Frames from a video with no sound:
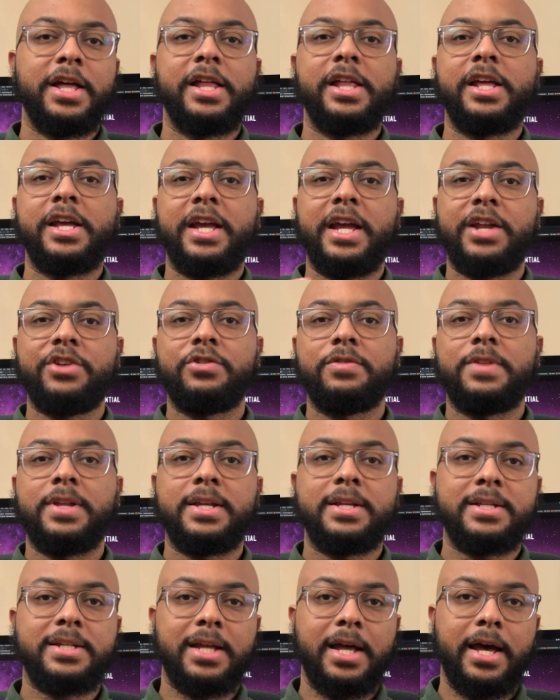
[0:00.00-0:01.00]
each of
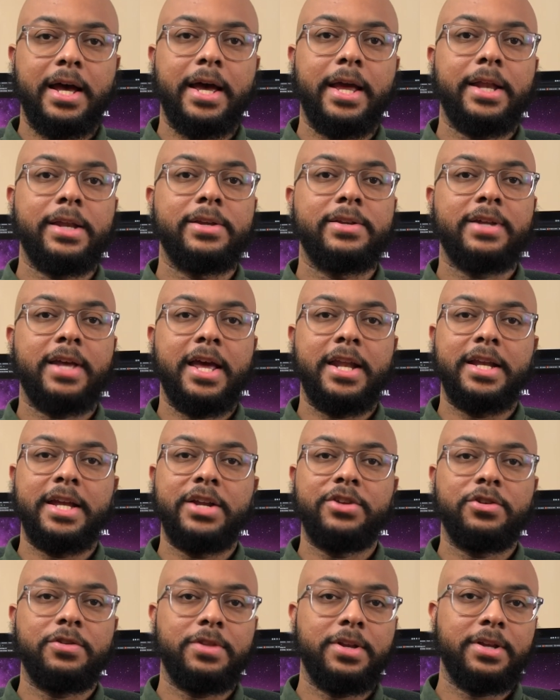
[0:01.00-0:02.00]
these signs and
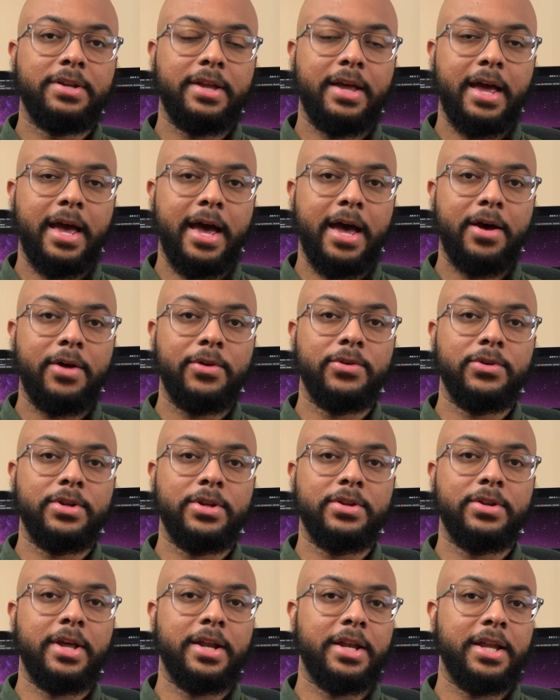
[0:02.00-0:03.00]
each of these
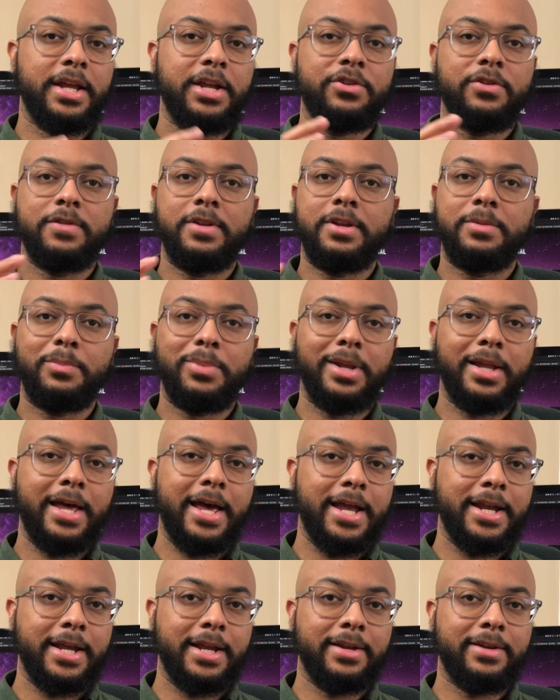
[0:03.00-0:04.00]
houses and each of these
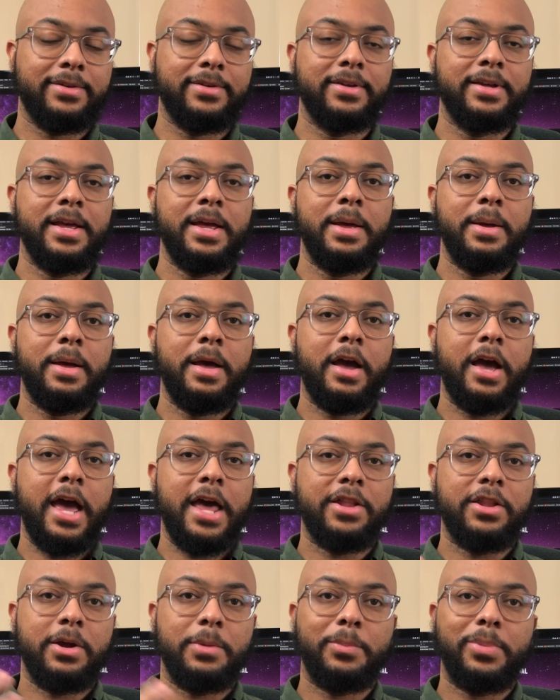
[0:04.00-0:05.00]
planets
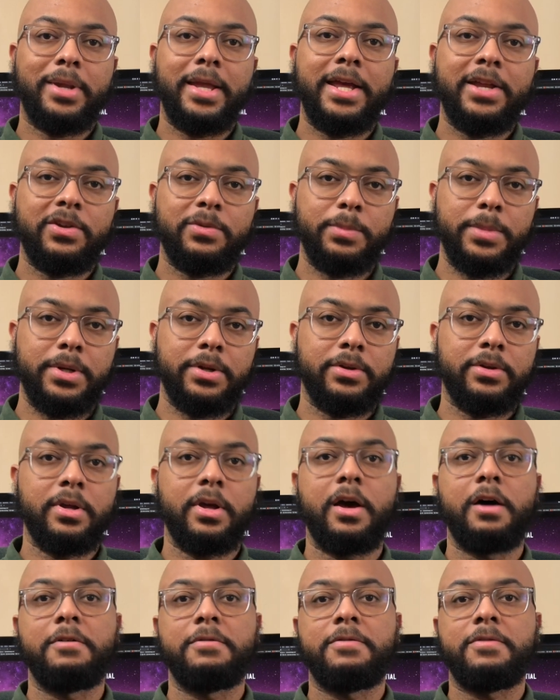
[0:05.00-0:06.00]
and their placements
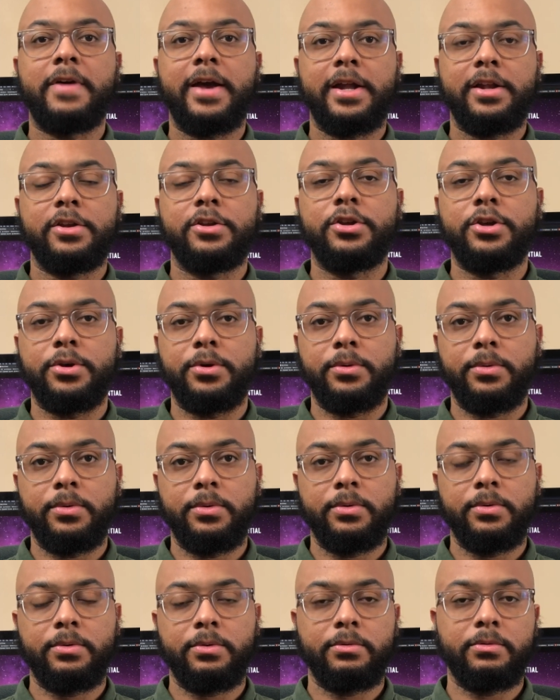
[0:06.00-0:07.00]
affect you,
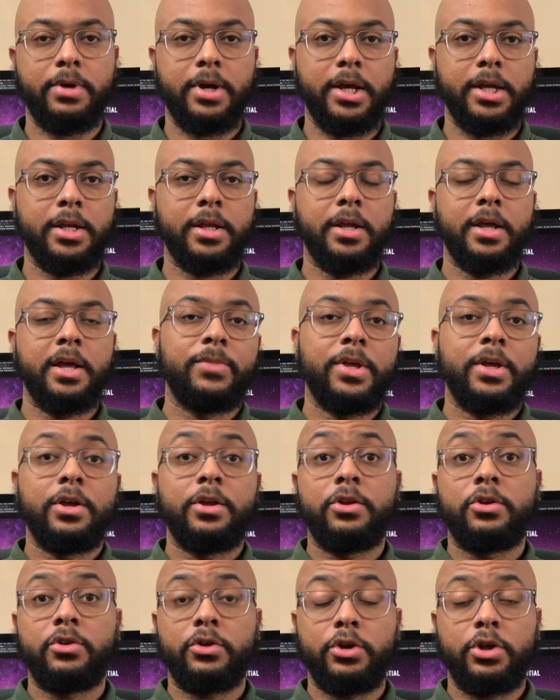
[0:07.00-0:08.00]
right?
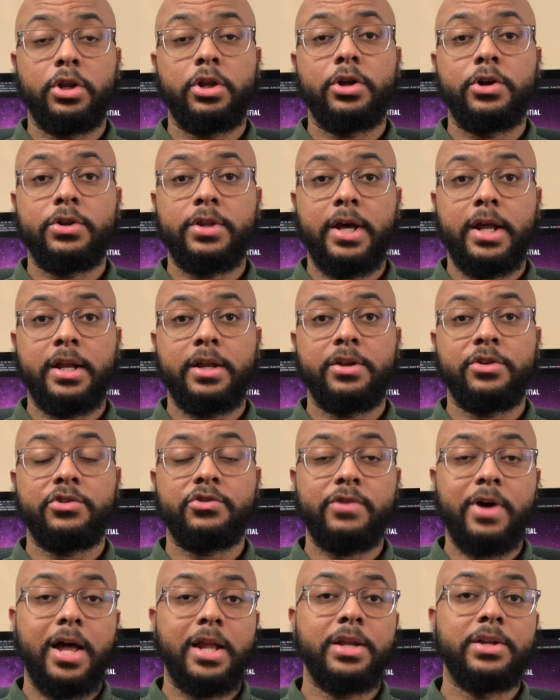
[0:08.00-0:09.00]
So you'll learn that
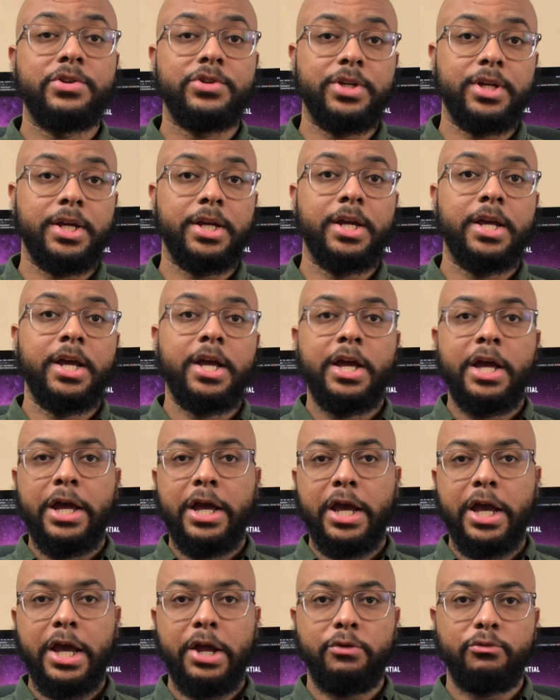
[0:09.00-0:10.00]
astrology,
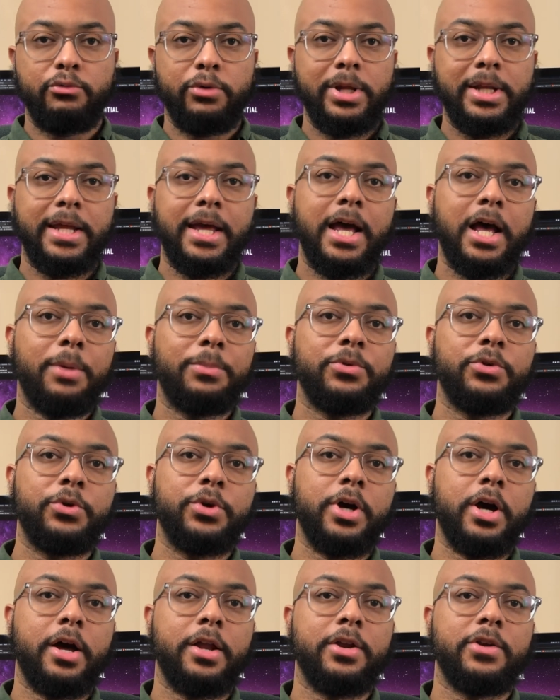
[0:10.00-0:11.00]
it really helps you
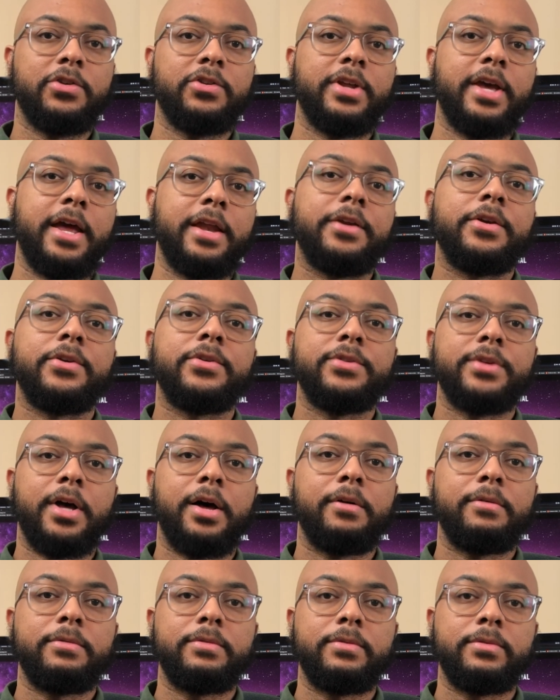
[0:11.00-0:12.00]
to understand
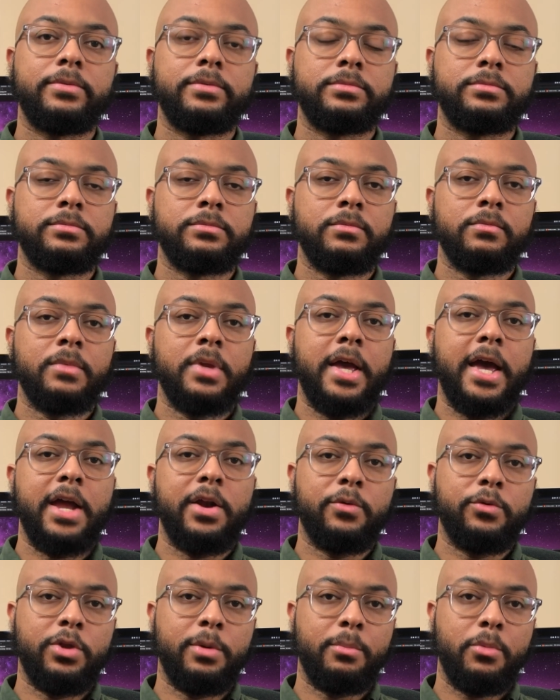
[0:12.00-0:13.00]
yourself.
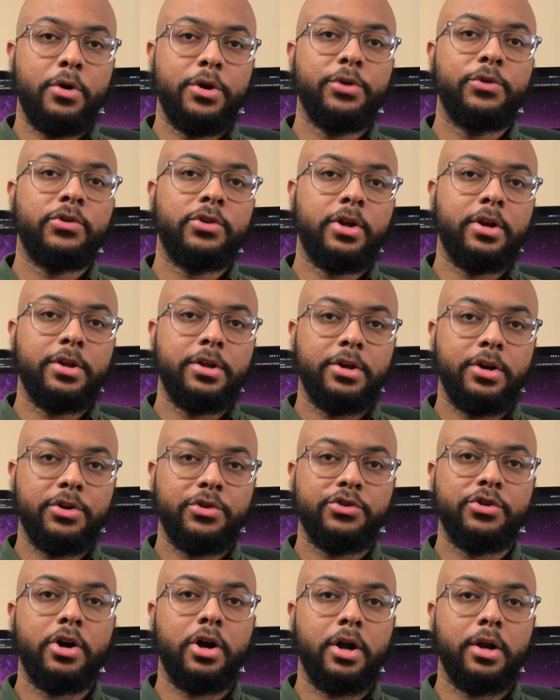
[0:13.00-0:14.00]
And the more you study your
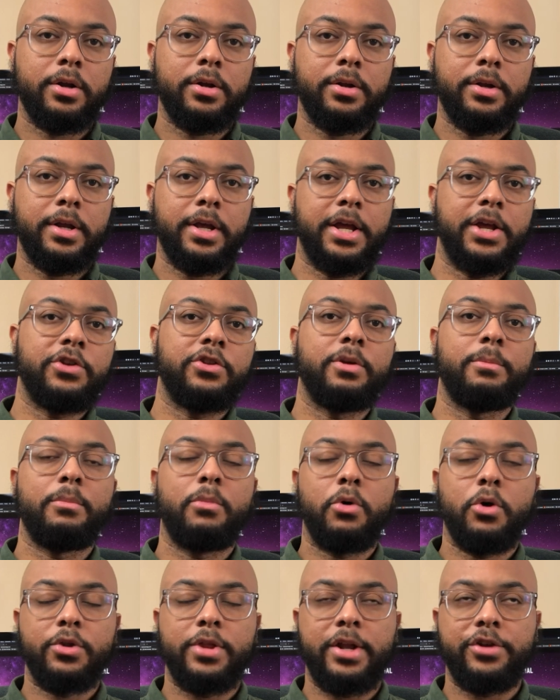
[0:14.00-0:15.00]
chart is the
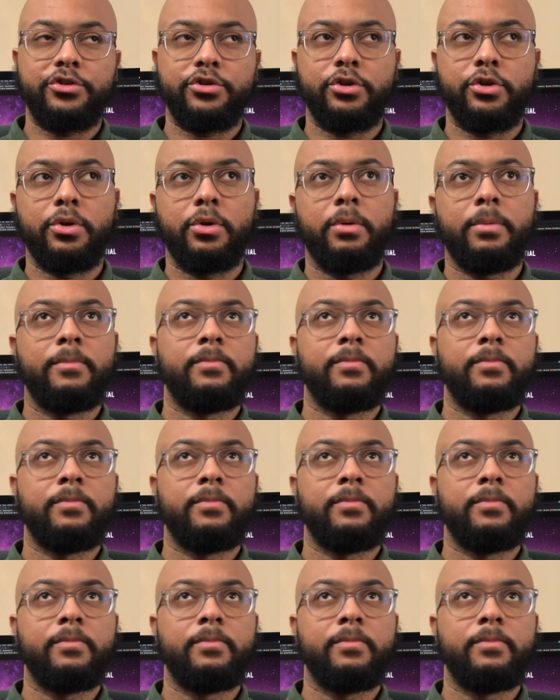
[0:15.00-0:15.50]
more that you'll